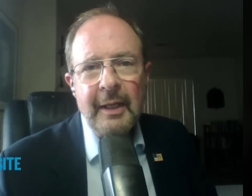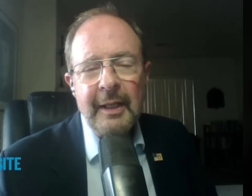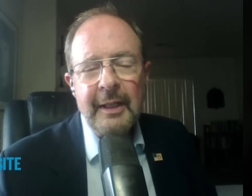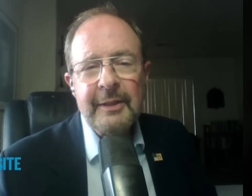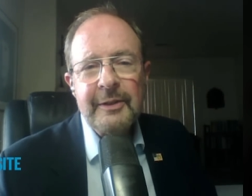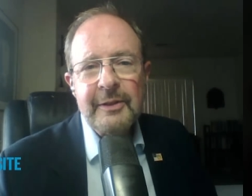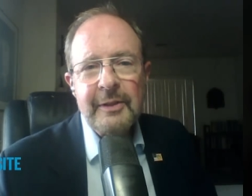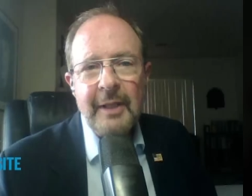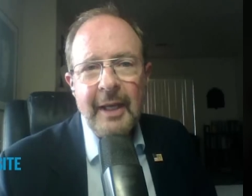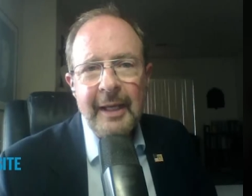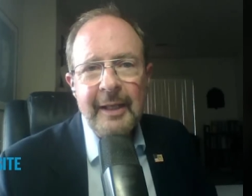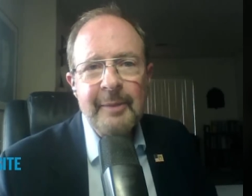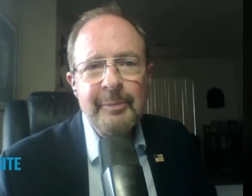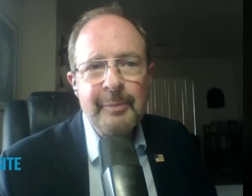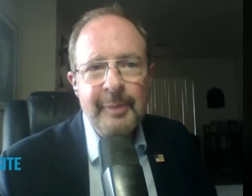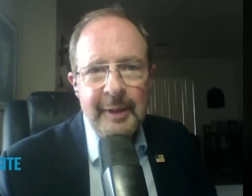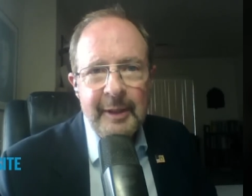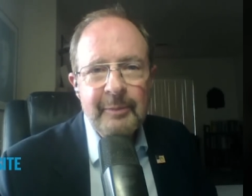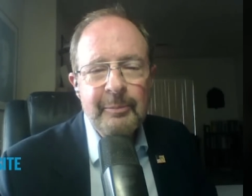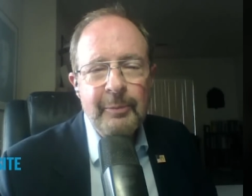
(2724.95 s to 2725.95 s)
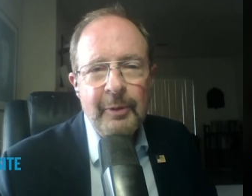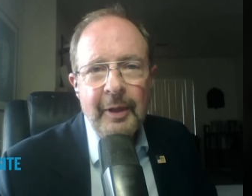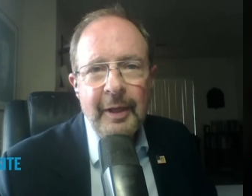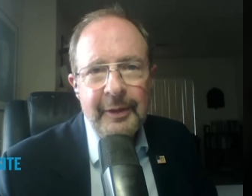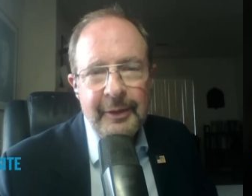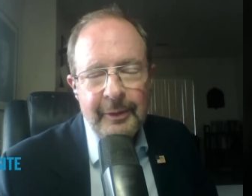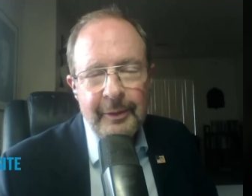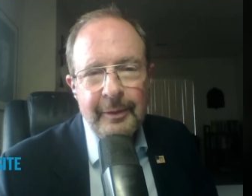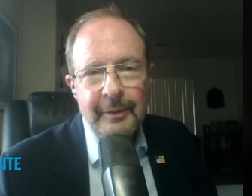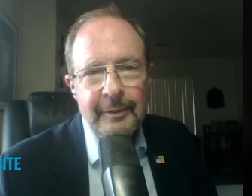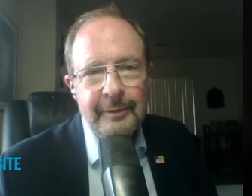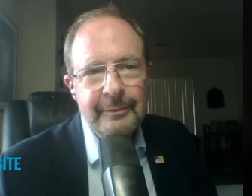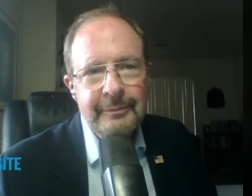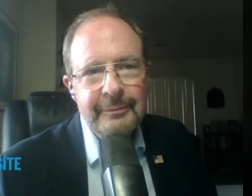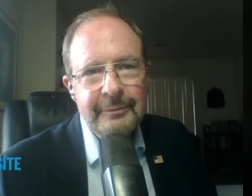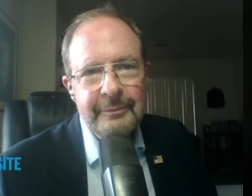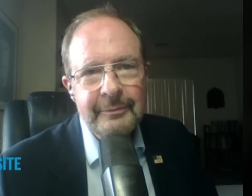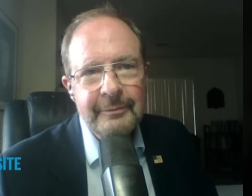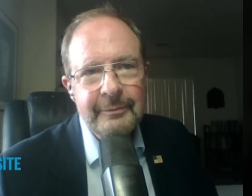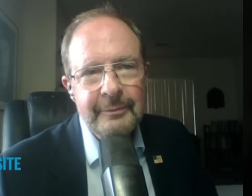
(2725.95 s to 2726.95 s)
It's like Big Brother,
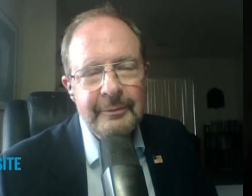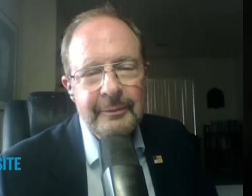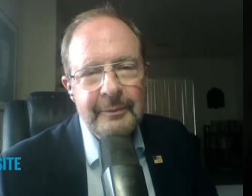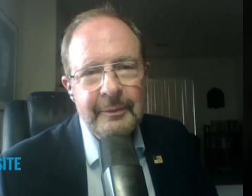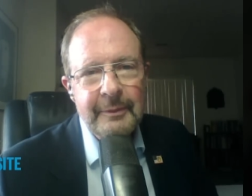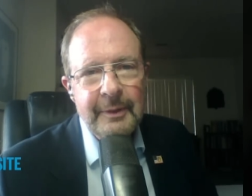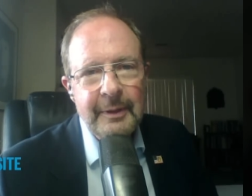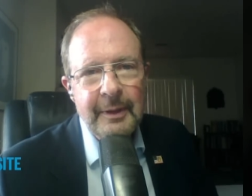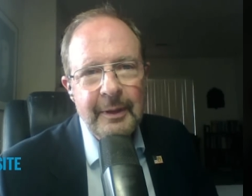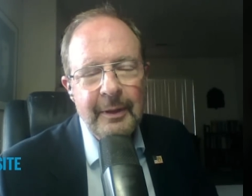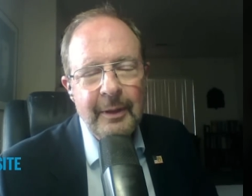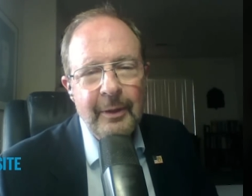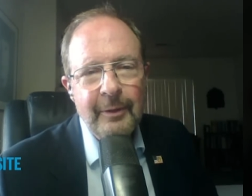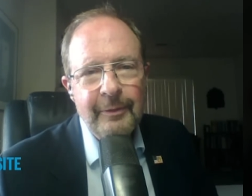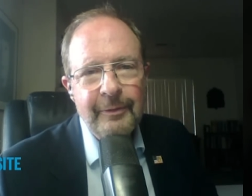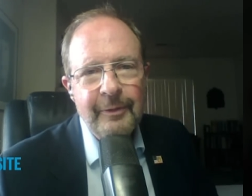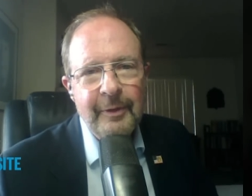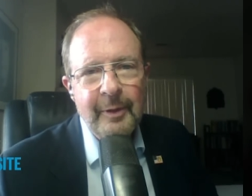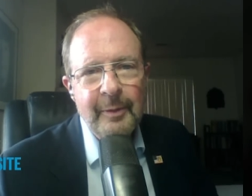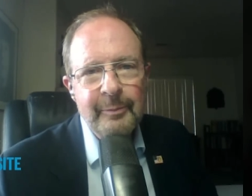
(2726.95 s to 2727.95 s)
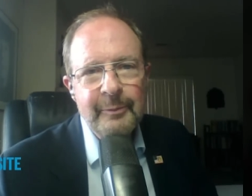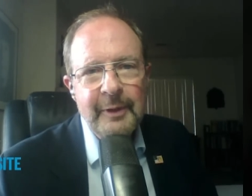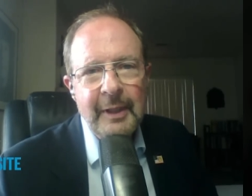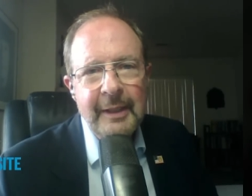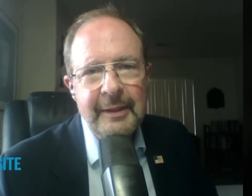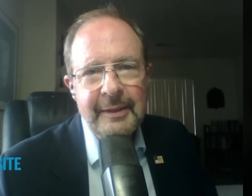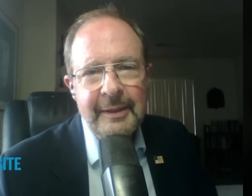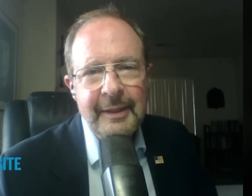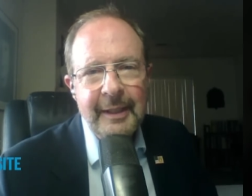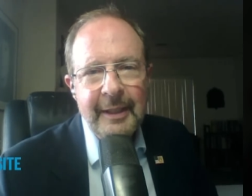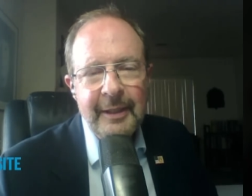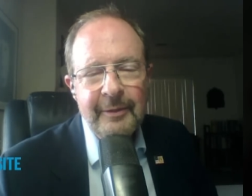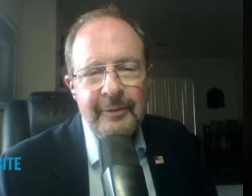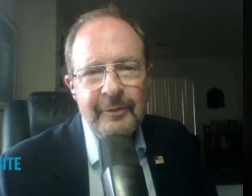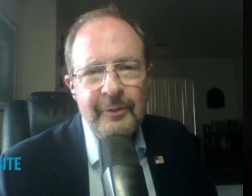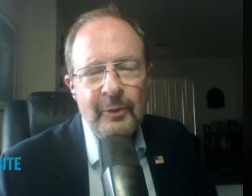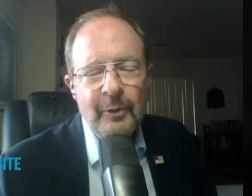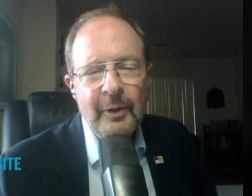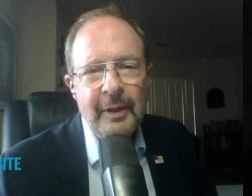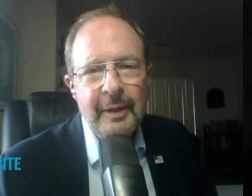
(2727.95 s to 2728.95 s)
from
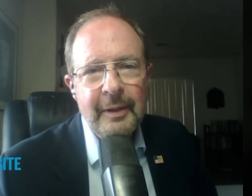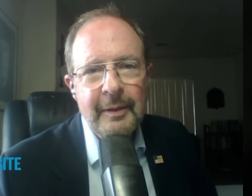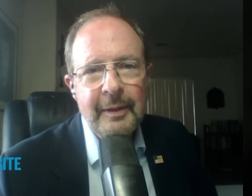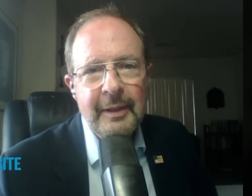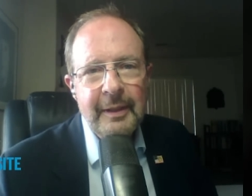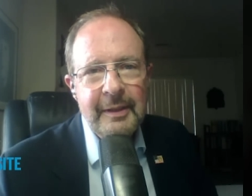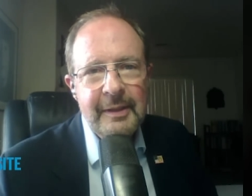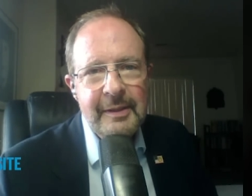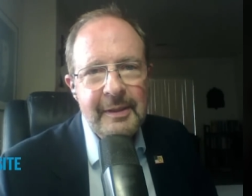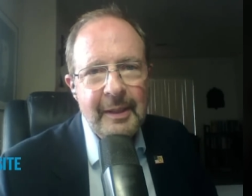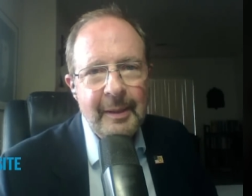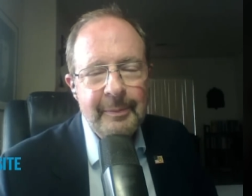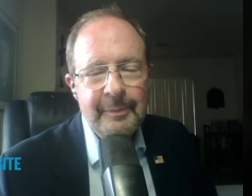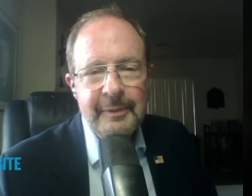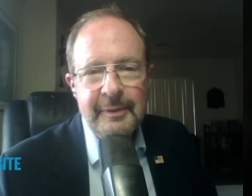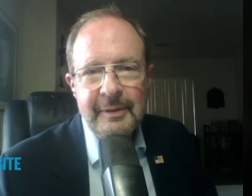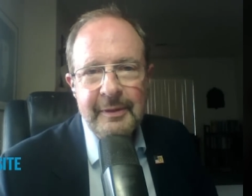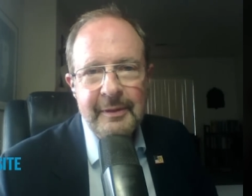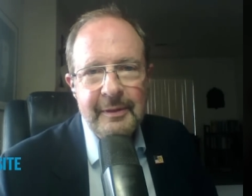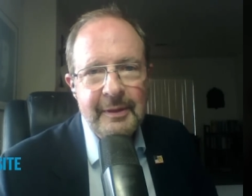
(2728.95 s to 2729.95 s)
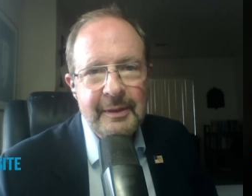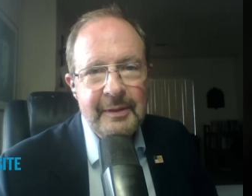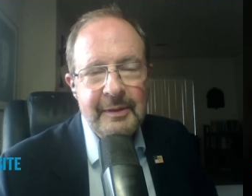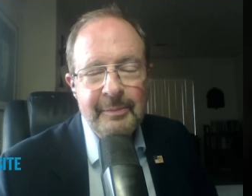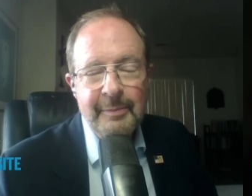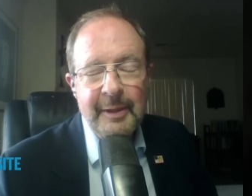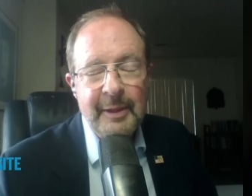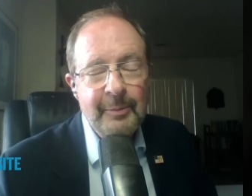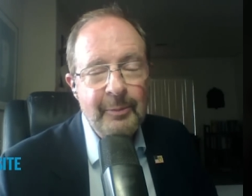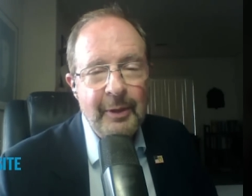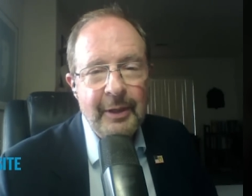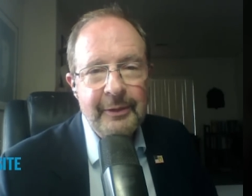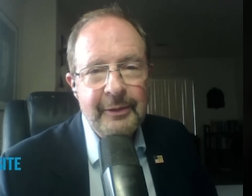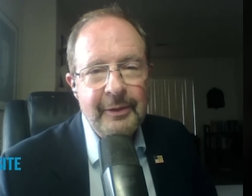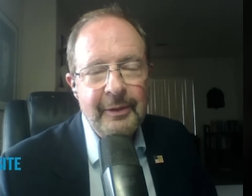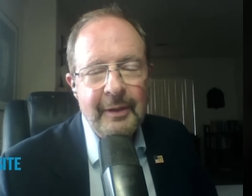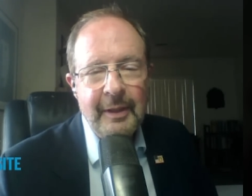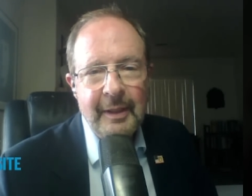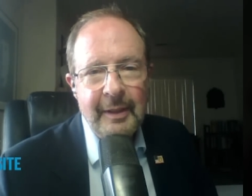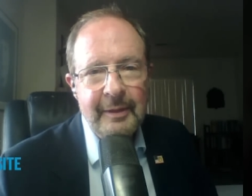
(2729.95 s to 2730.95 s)
1984, except it's Big
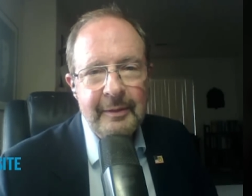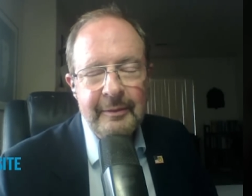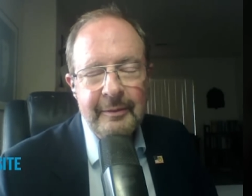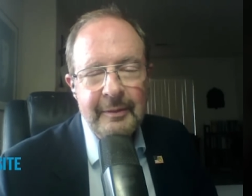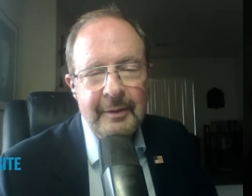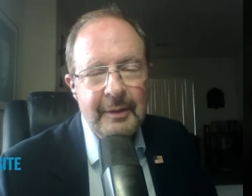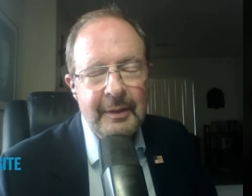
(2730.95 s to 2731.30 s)
Brother on